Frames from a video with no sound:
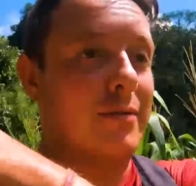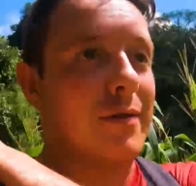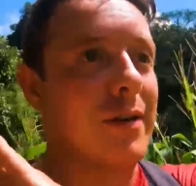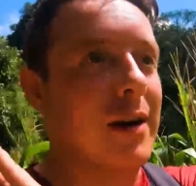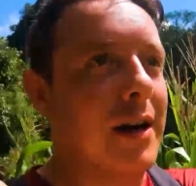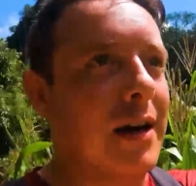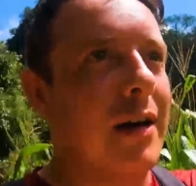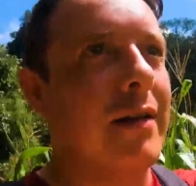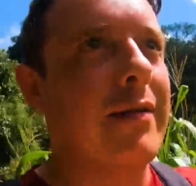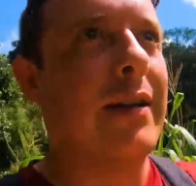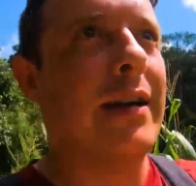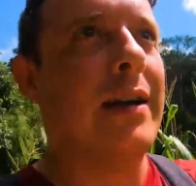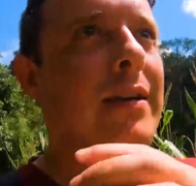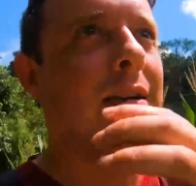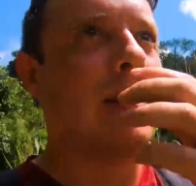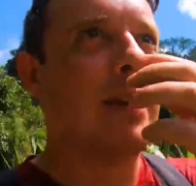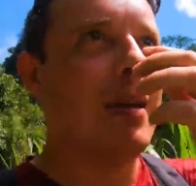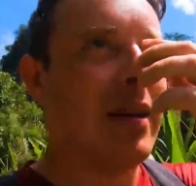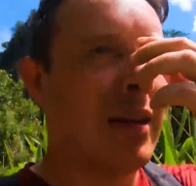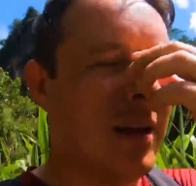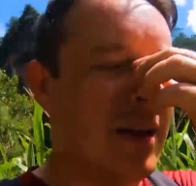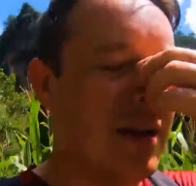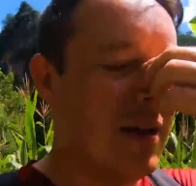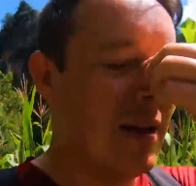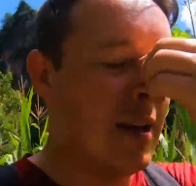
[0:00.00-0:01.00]
running around.
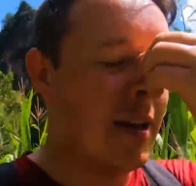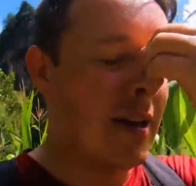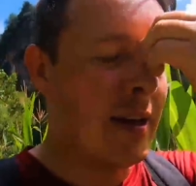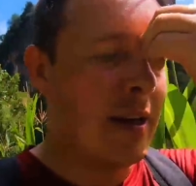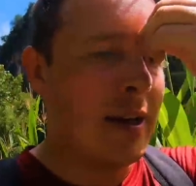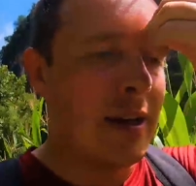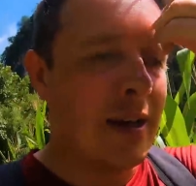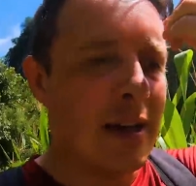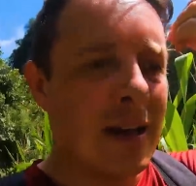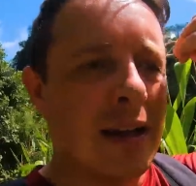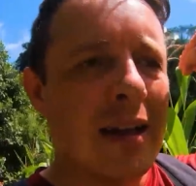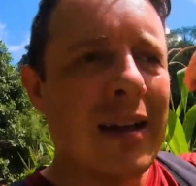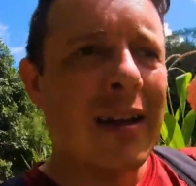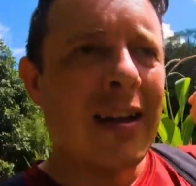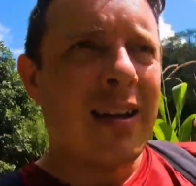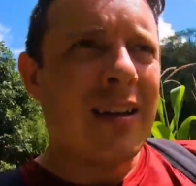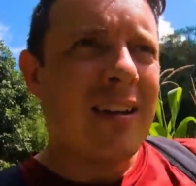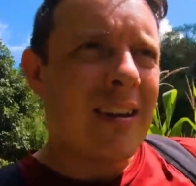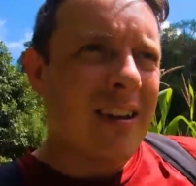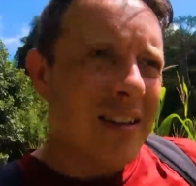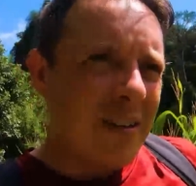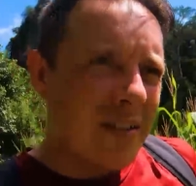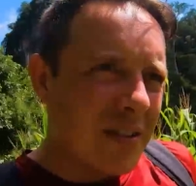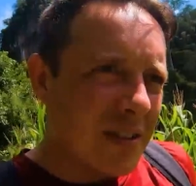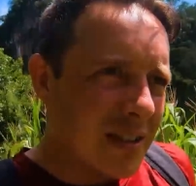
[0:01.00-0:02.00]

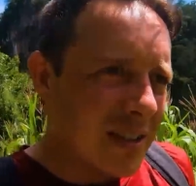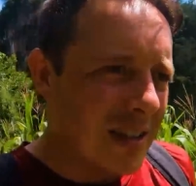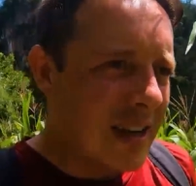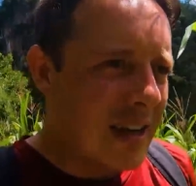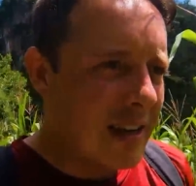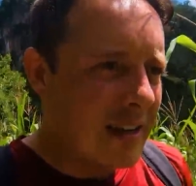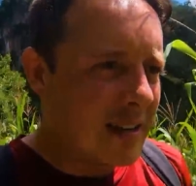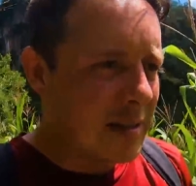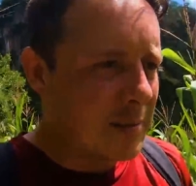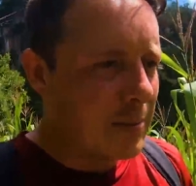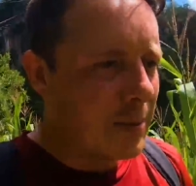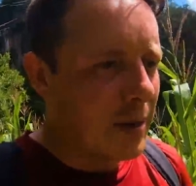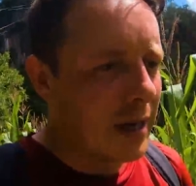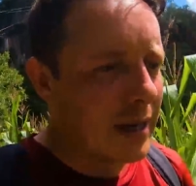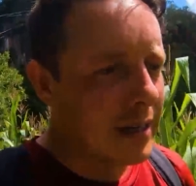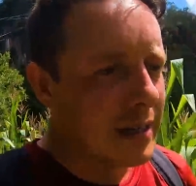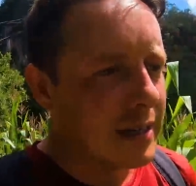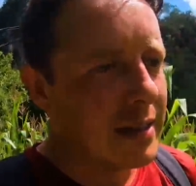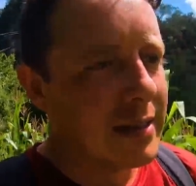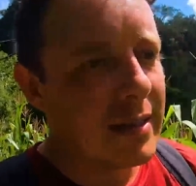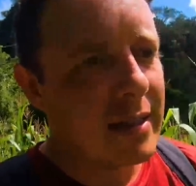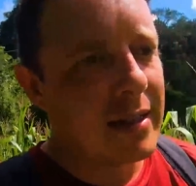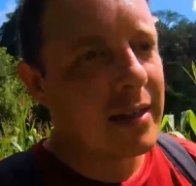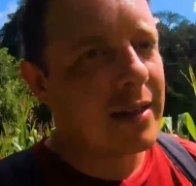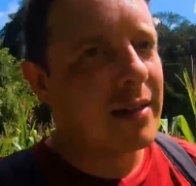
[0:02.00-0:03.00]
If you're scared of
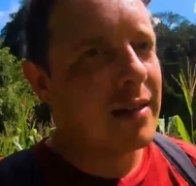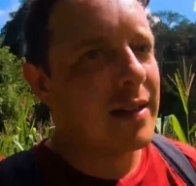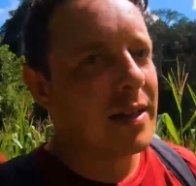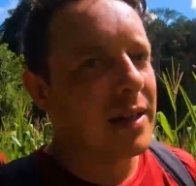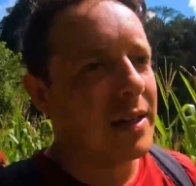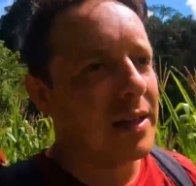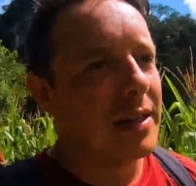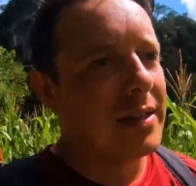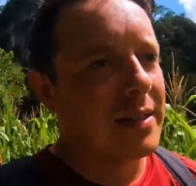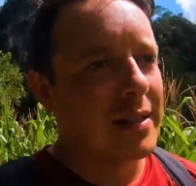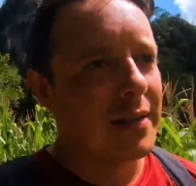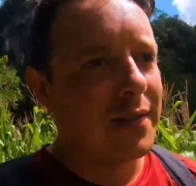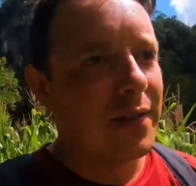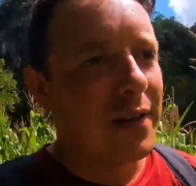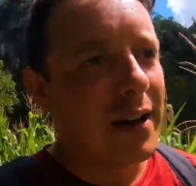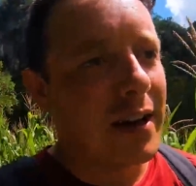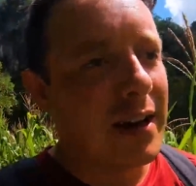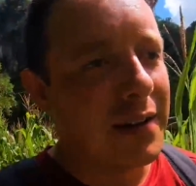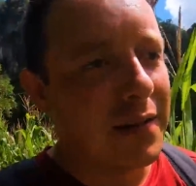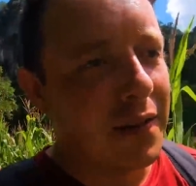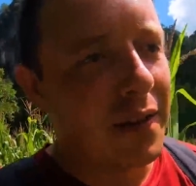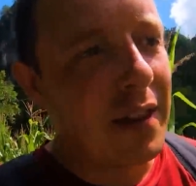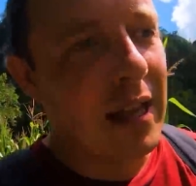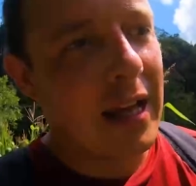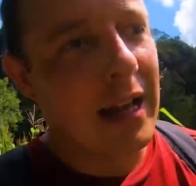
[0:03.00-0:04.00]
spiders, I don't think you'd
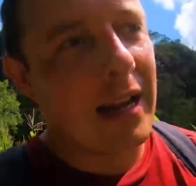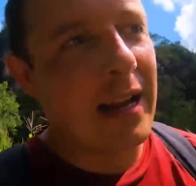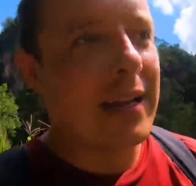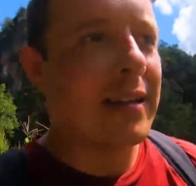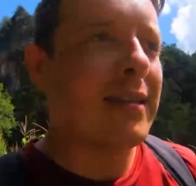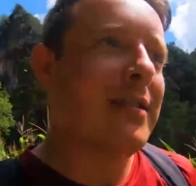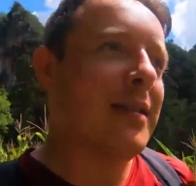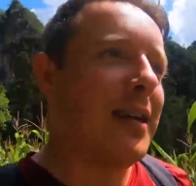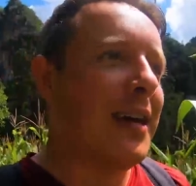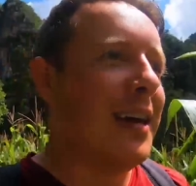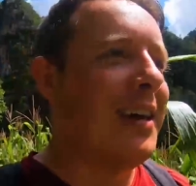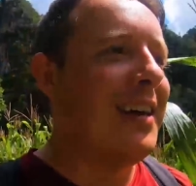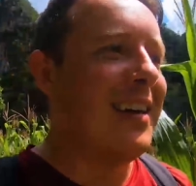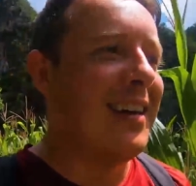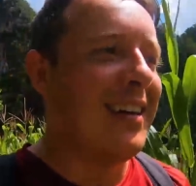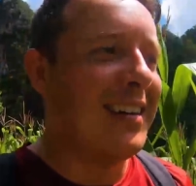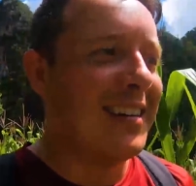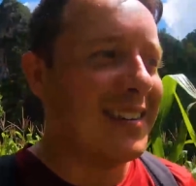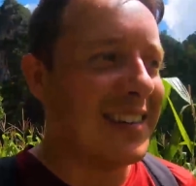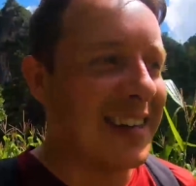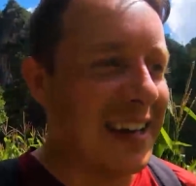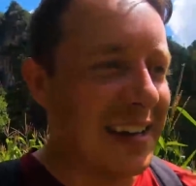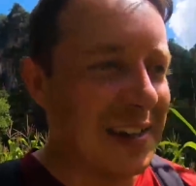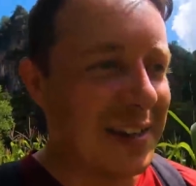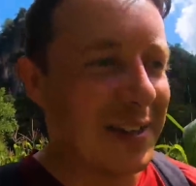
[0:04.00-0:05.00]
survive for that last
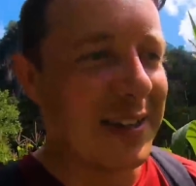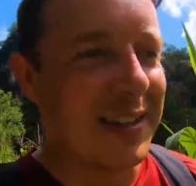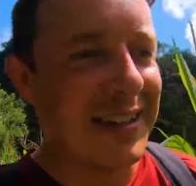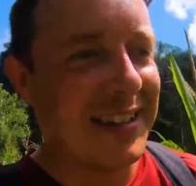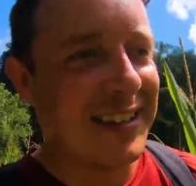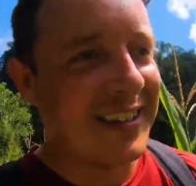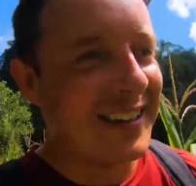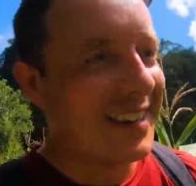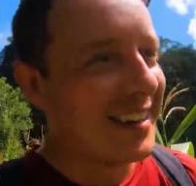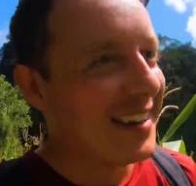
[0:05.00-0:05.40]
section.